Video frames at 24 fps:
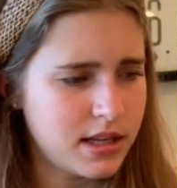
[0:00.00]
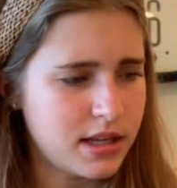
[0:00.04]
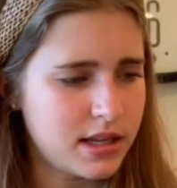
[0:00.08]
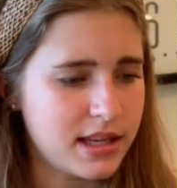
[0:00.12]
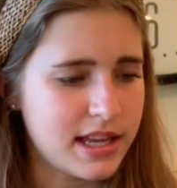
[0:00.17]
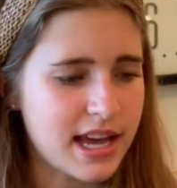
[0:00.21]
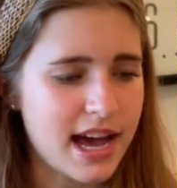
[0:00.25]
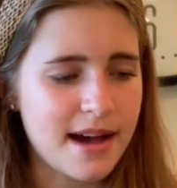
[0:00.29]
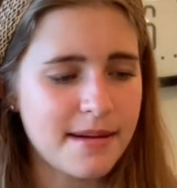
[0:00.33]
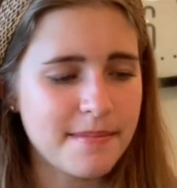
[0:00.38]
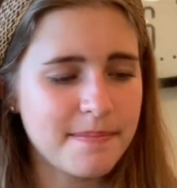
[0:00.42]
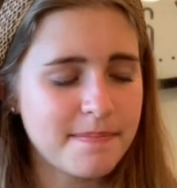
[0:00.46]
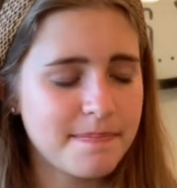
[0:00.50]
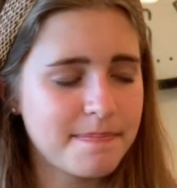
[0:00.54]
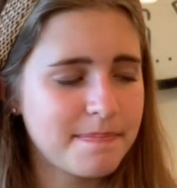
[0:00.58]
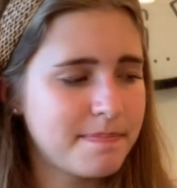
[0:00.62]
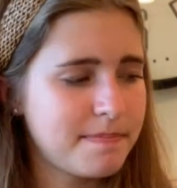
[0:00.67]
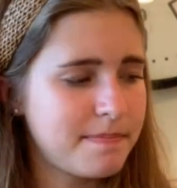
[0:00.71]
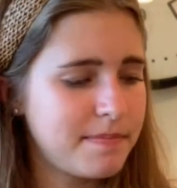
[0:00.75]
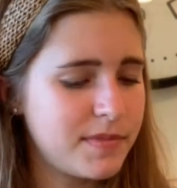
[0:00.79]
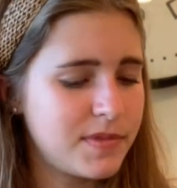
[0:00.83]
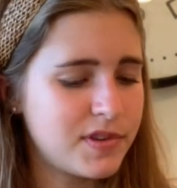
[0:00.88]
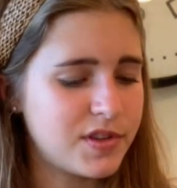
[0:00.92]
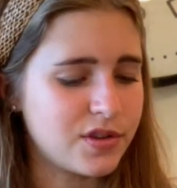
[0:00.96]
yeah.
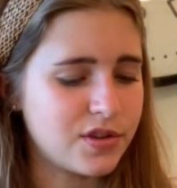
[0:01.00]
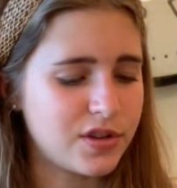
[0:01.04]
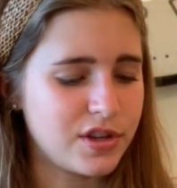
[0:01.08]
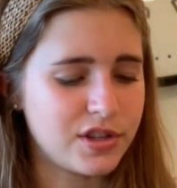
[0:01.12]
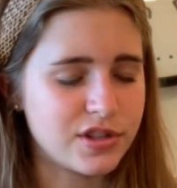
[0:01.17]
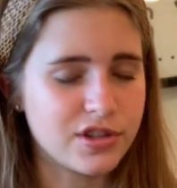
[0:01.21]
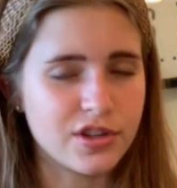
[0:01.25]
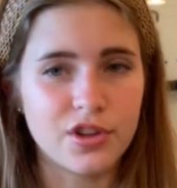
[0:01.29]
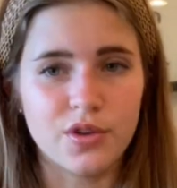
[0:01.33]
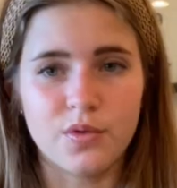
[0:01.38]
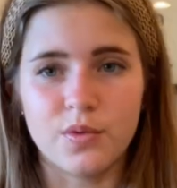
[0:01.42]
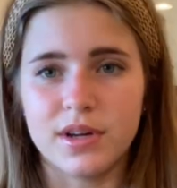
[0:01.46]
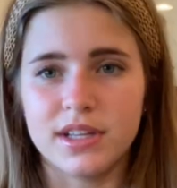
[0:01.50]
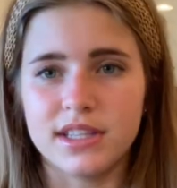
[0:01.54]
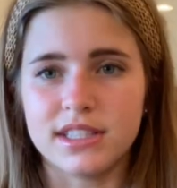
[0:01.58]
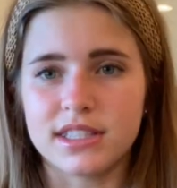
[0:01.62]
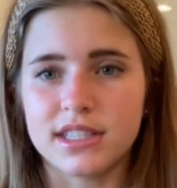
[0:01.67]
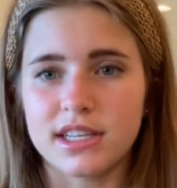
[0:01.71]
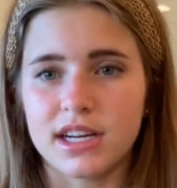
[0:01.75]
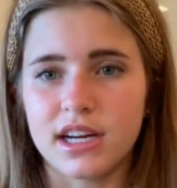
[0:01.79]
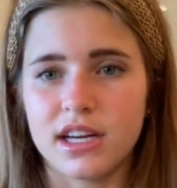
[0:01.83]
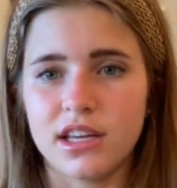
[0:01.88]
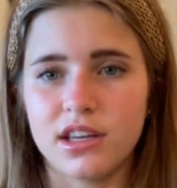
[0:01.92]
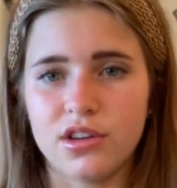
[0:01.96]
So these are the ones
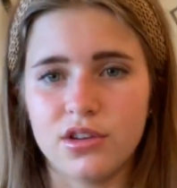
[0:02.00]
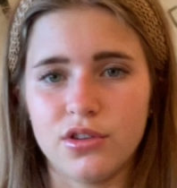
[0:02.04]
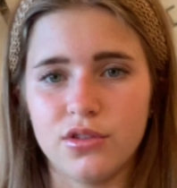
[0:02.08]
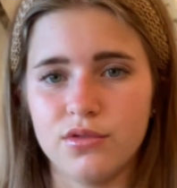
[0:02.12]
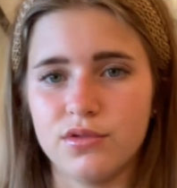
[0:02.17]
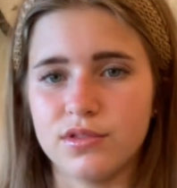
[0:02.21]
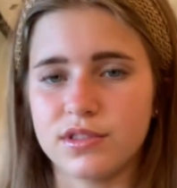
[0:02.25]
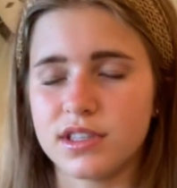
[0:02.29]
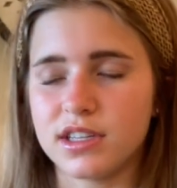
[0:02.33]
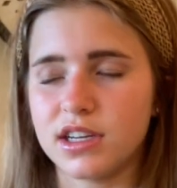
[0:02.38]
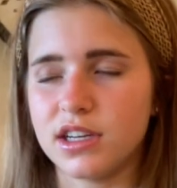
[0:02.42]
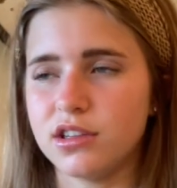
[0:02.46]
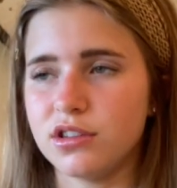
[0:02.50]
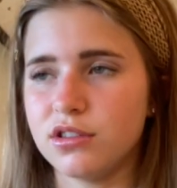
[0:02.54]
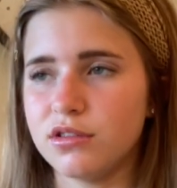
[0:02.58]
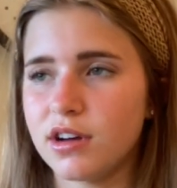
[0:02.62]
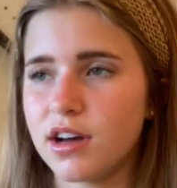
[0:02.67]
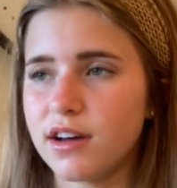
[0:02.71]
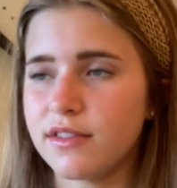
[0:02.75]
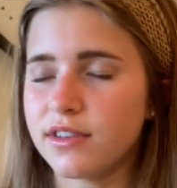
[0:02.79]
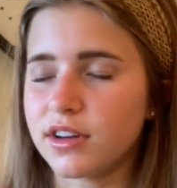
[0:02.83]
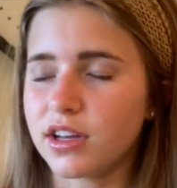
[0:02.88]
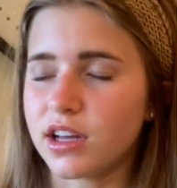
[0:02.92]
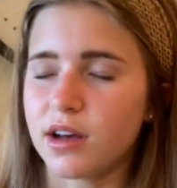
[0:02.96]
that I use. And I do
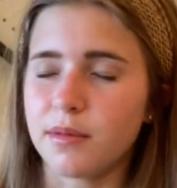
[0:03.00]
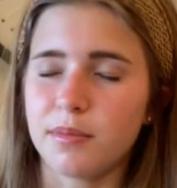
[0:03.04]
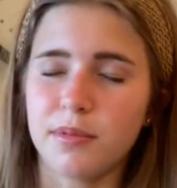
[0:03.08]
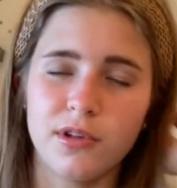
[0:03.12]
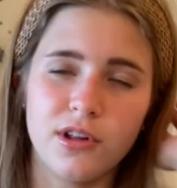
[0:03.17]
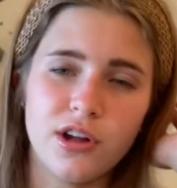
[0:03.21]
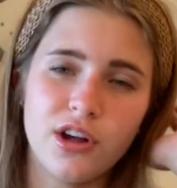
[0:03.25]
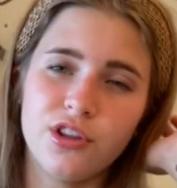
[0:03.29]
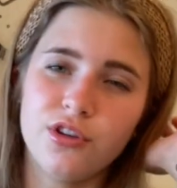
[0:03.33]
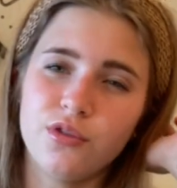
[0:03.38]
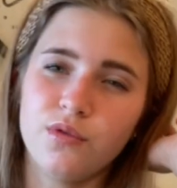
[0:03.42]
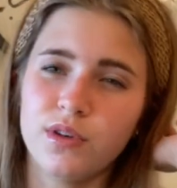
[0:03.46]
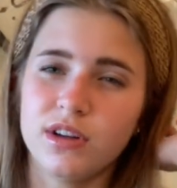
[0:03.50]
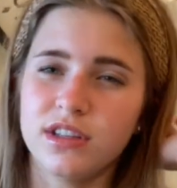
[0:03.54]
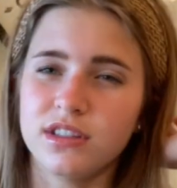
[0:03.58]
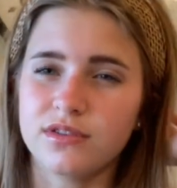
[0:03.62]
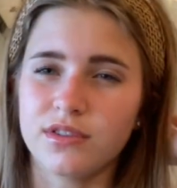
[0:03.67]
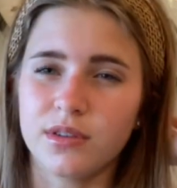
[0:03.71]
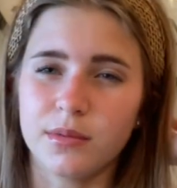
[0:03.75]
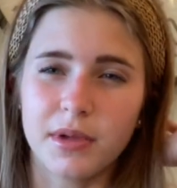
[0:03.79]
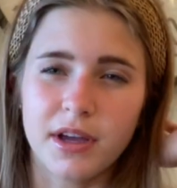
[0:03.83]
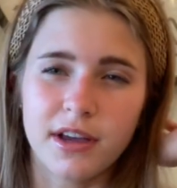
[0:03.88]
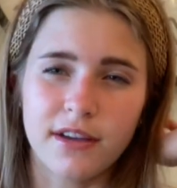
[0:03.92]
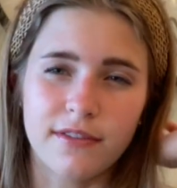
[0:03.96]
have a couple other ones
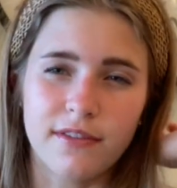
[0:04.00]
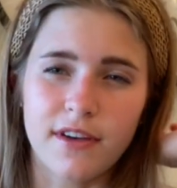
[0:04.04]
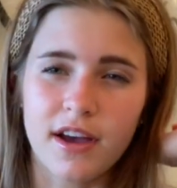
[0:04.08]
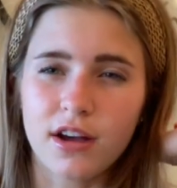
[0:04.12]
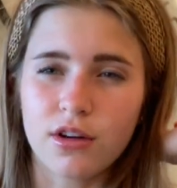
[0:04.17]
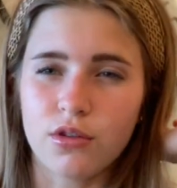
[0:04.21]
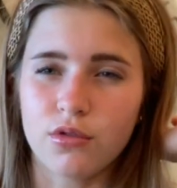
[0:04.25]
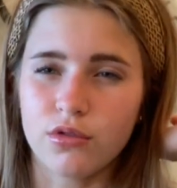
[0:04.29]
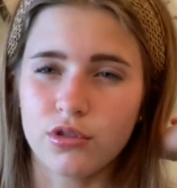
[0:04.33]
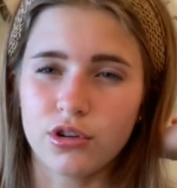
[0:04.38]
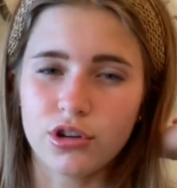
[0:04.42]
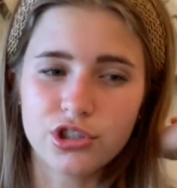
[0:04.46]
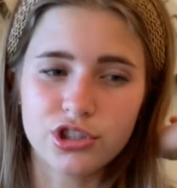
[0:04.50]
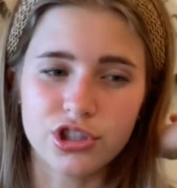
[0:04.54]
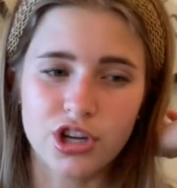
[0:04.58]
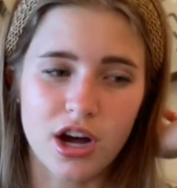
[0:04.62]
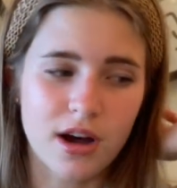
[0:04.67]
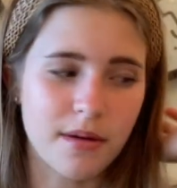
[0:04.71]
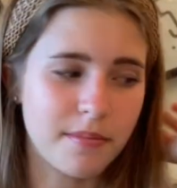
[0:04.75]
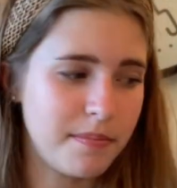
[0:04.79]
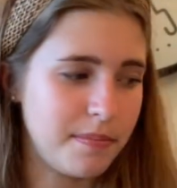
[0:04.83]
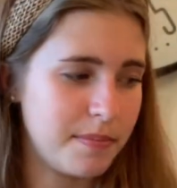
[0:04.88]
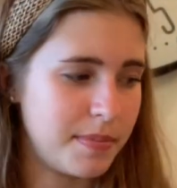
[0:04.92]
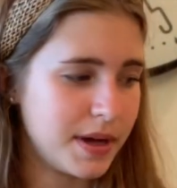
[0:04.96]
from like Fat Quarter
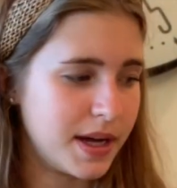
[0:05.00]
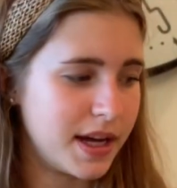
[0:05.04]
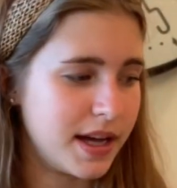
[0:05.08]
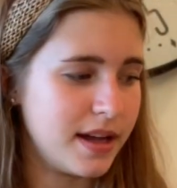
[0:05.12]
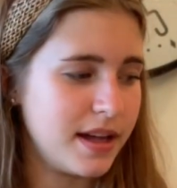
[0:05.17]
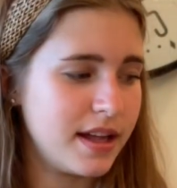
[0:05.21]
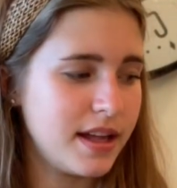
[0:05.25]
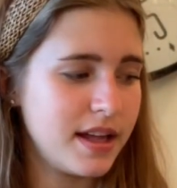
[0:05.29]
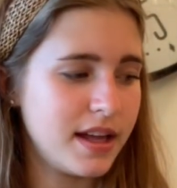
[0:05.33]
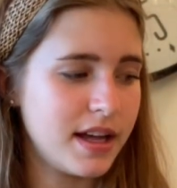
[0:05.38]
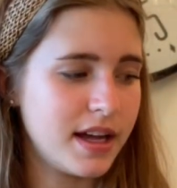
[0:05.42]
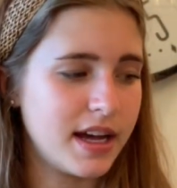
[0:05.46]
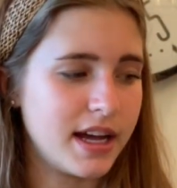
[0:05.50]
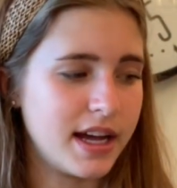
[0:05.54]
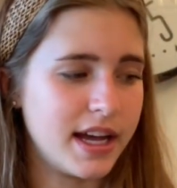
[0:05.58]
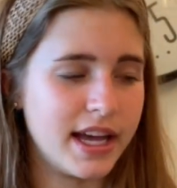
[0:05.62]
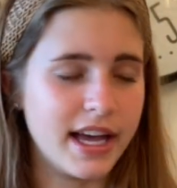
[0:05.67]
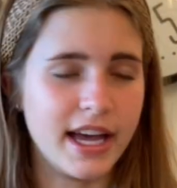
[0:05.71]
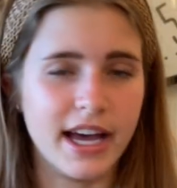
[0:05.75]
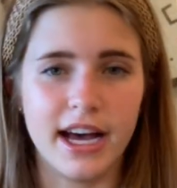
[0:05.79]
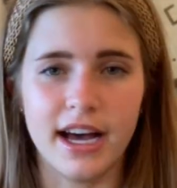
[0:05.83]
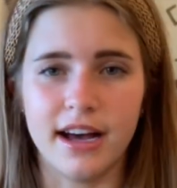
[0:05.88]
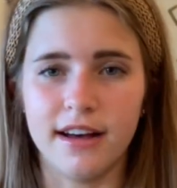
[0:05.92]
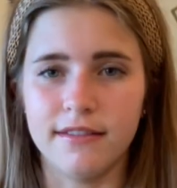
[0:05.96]
Shop, but I
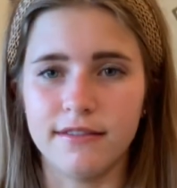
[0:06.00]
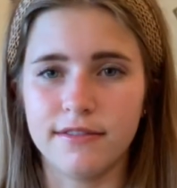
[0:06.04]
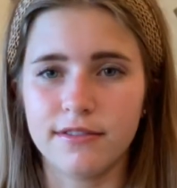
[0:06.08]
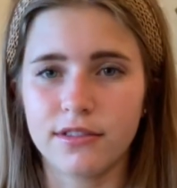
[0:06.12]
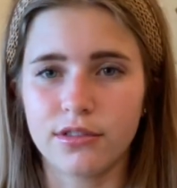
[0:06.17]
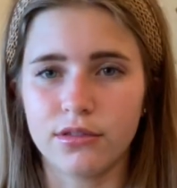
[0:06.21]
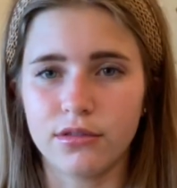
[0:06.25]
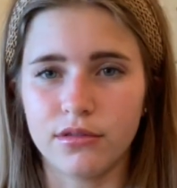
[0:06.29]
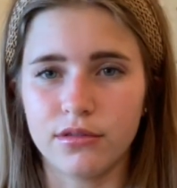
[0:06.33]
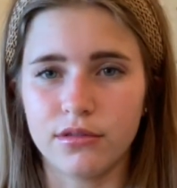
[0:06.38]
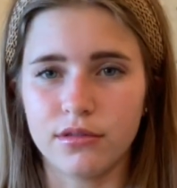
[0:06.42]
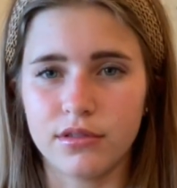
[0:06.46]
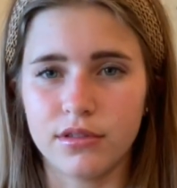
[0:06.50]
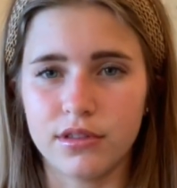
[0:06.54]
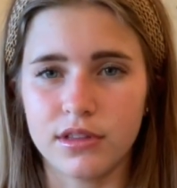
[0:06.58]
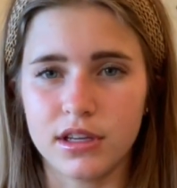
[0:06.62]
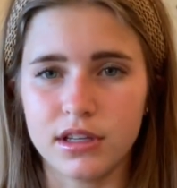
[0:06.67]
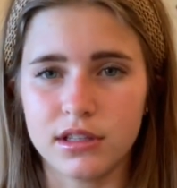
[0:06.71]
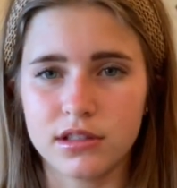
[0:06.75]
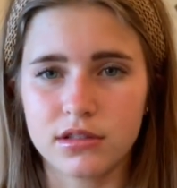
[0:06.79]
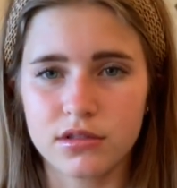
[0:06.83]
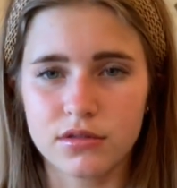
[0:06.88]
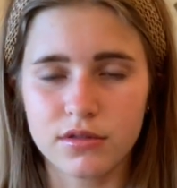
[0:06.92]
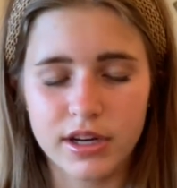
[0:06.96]
have
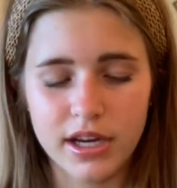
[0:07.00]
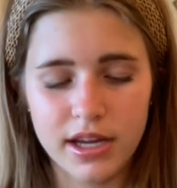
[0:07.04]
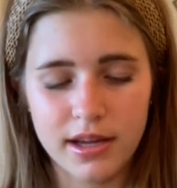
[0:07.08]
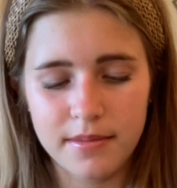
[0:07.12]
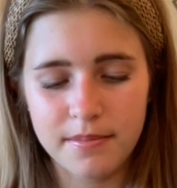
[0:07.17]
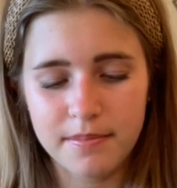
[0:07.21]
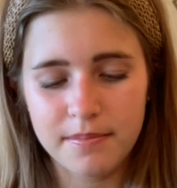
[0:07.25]
these three.